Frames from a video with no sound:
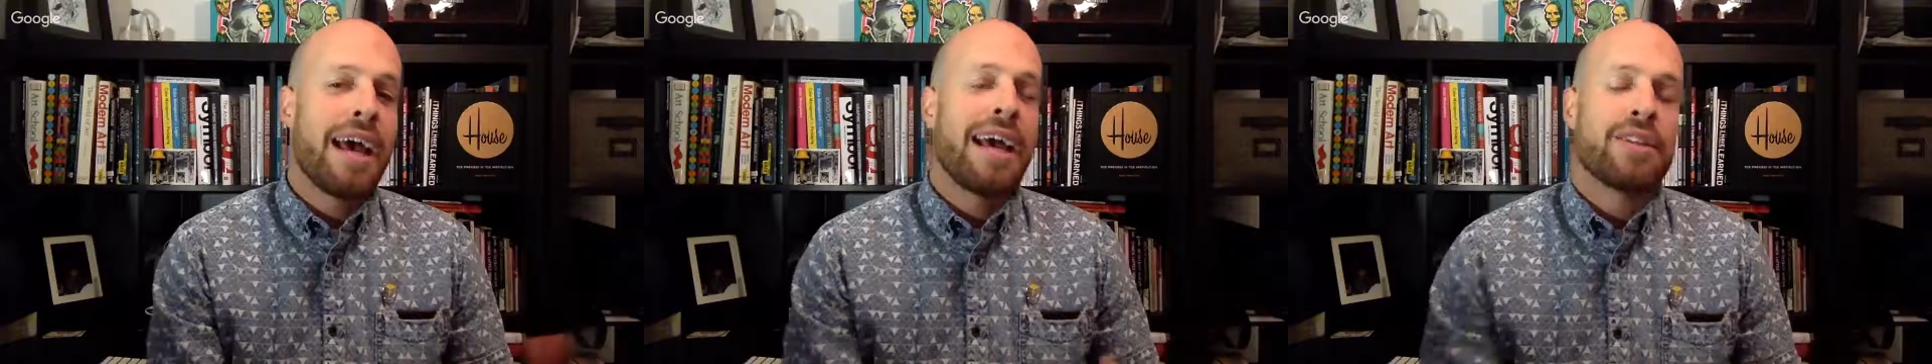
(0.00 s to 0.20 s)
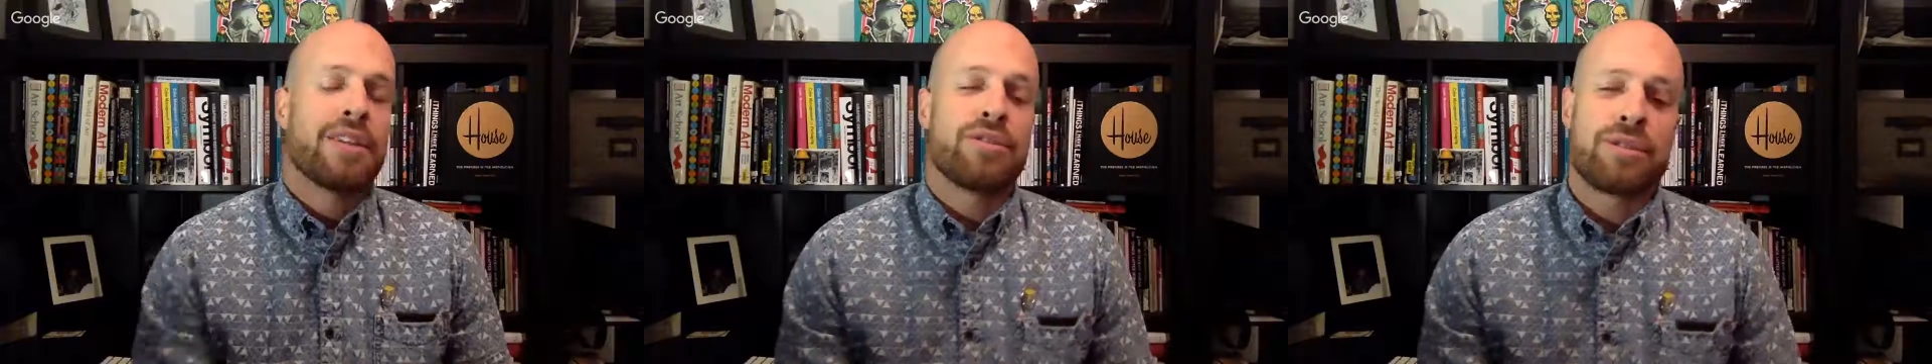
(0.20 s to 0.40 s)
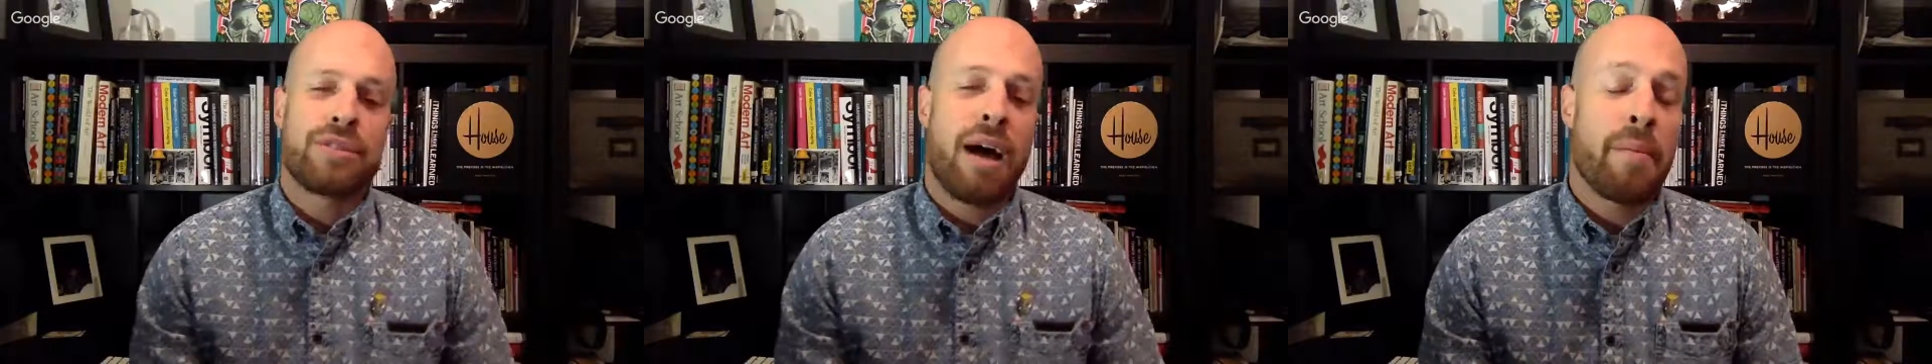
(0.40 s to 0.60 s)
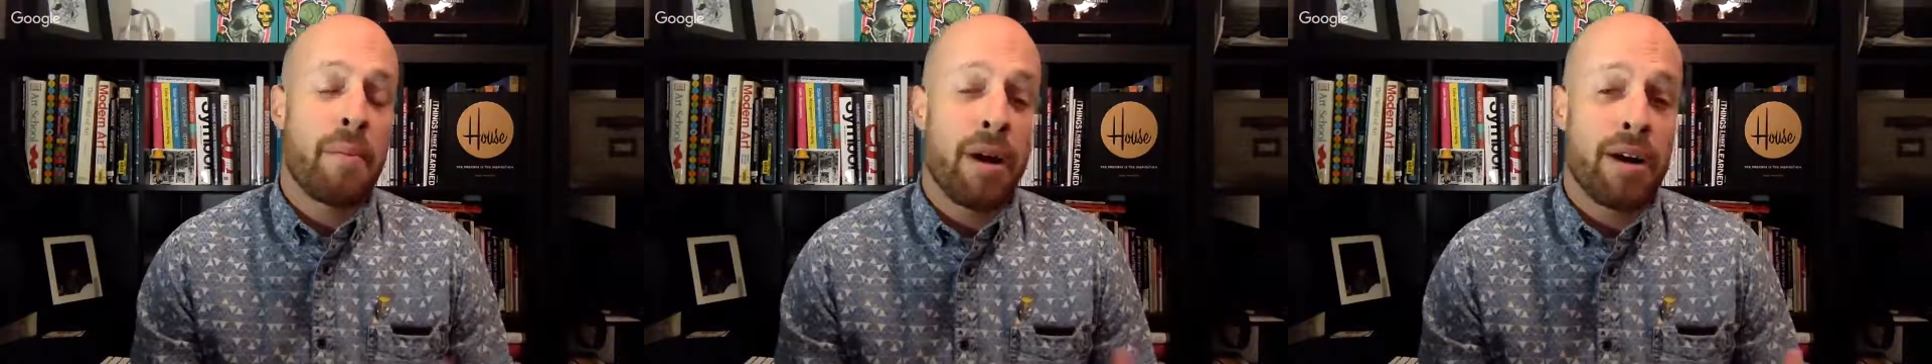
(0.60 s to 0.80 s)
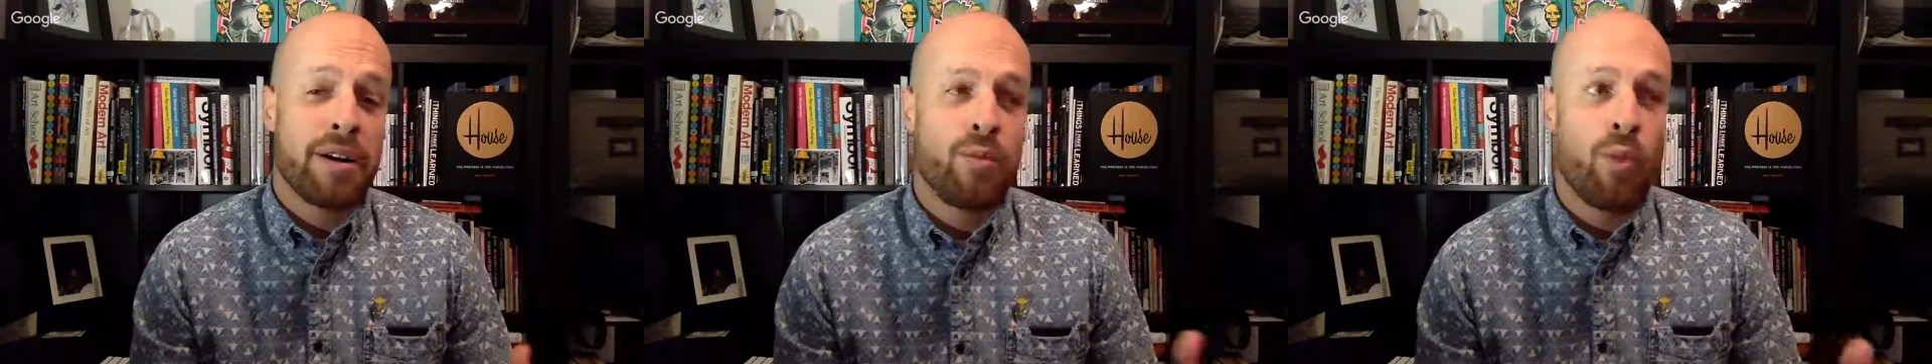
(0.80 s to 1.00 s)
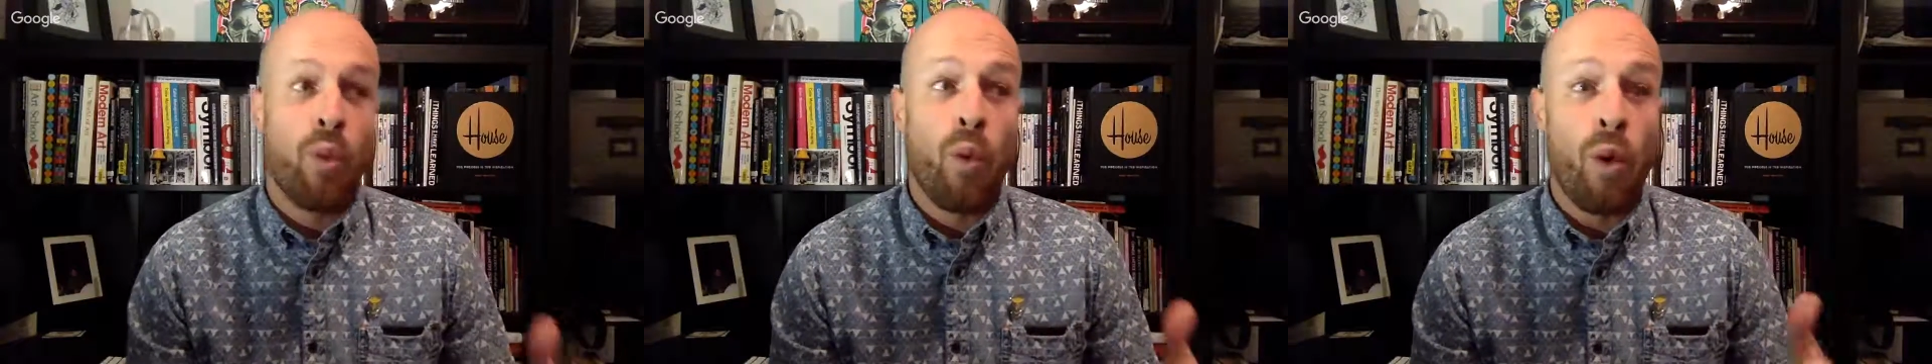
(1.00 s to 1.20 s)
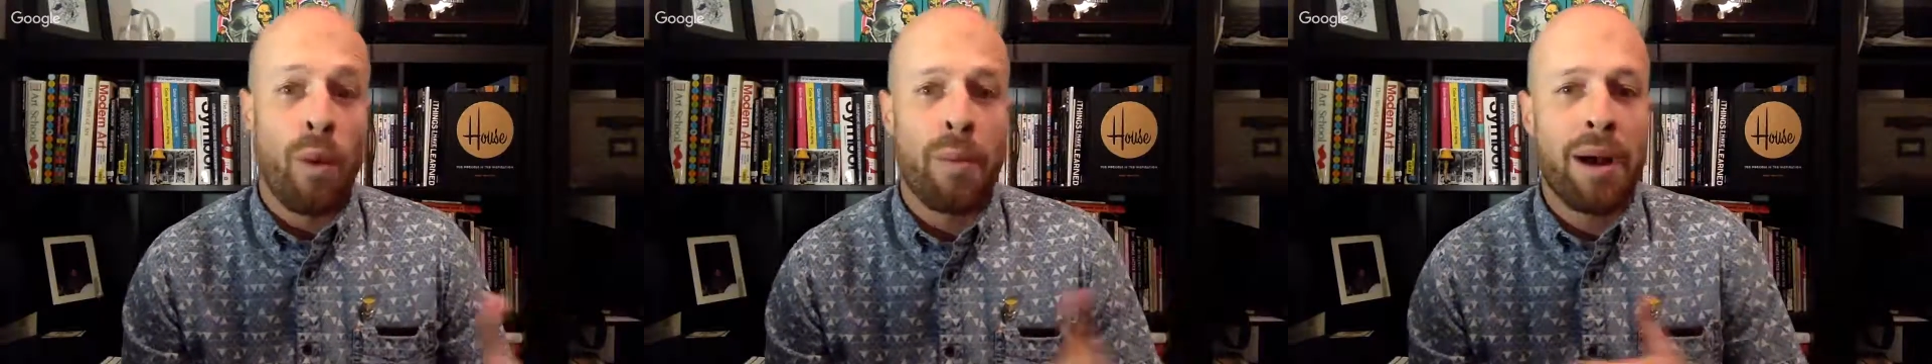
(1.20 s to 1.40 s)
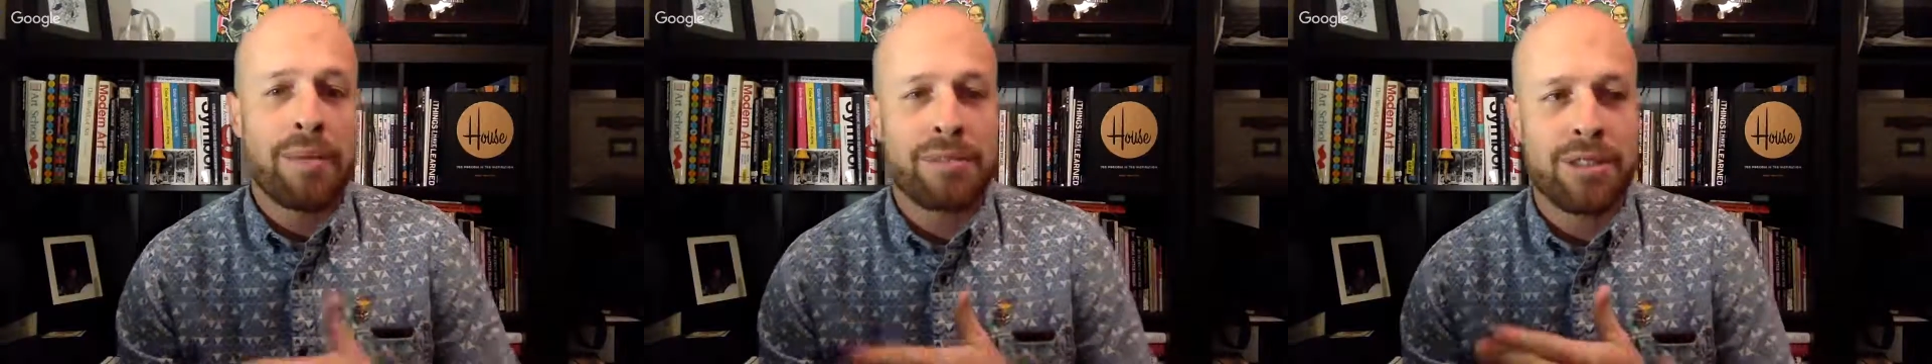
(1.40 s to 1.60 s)
is you saw Mark
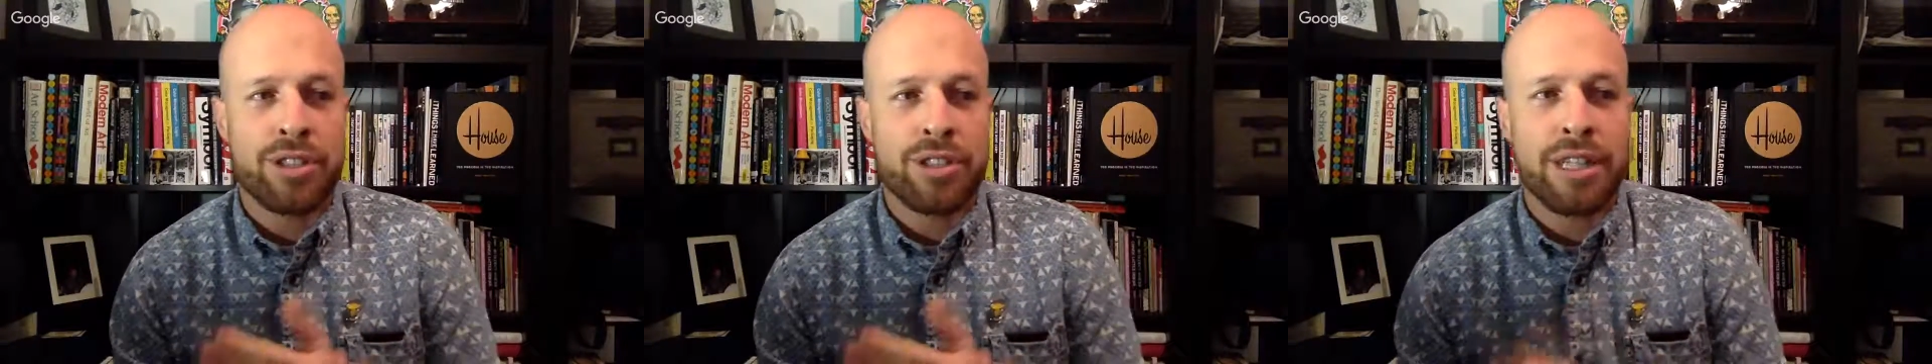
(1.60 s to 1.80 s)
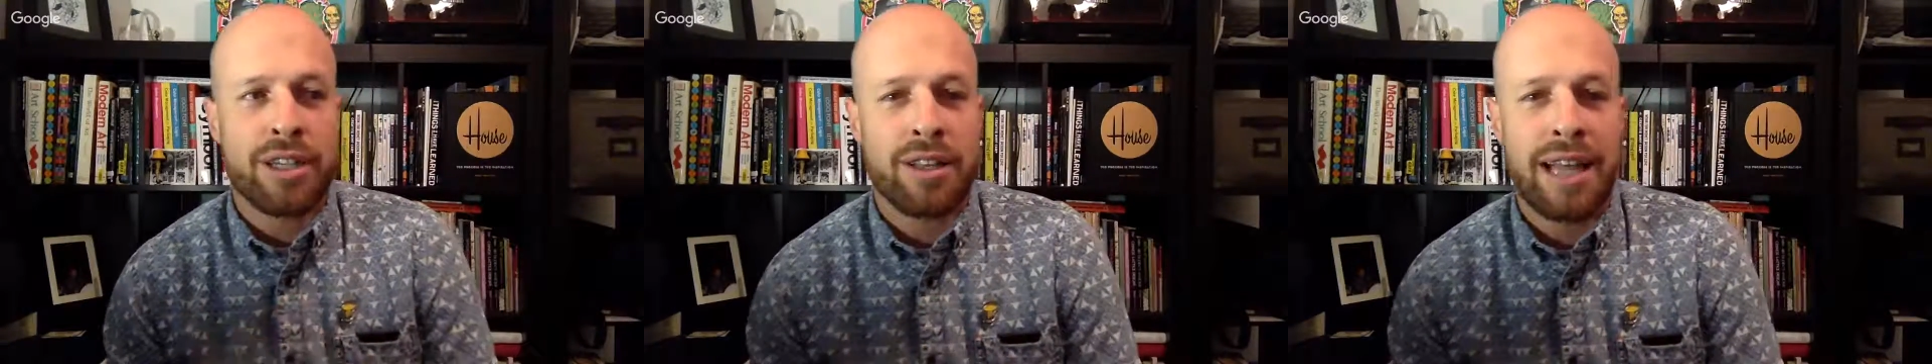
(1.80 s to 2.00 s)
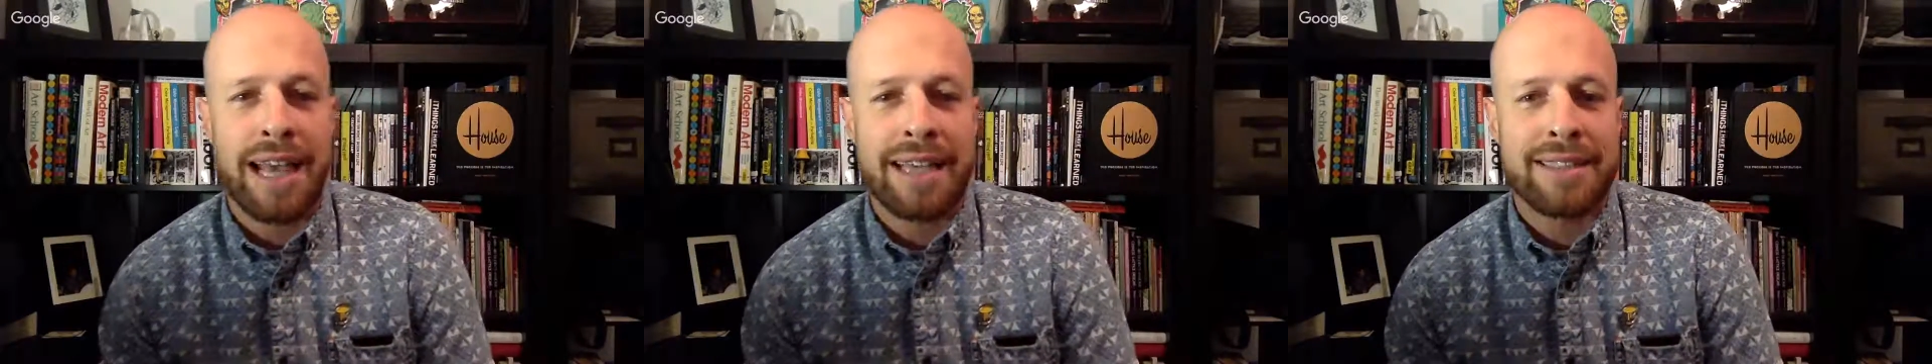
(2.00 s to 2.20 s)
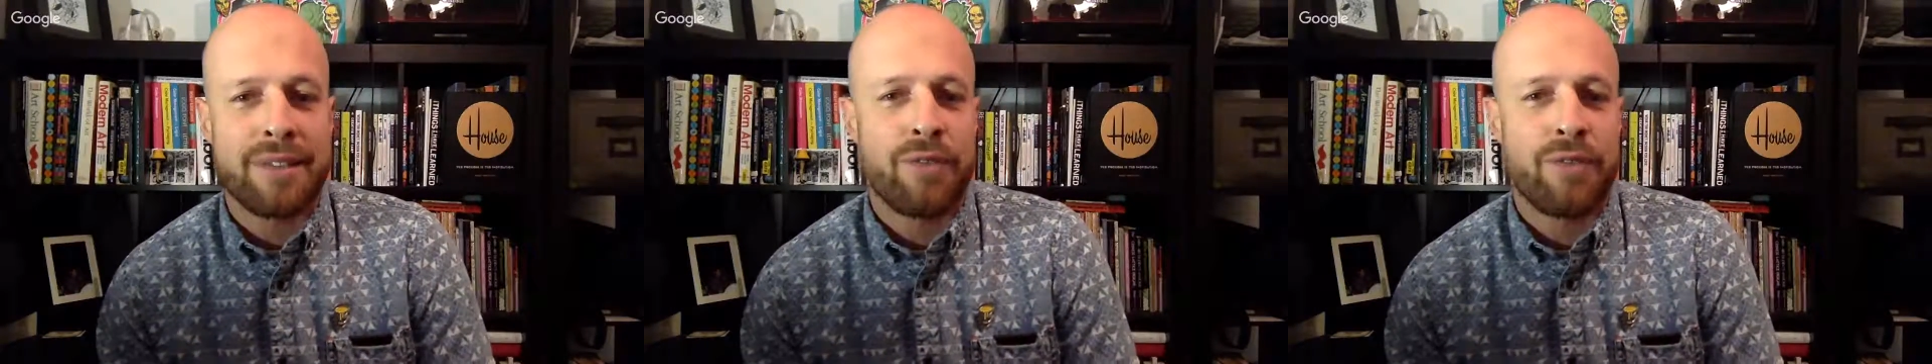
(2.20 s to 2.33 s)
warm up to G-Clays.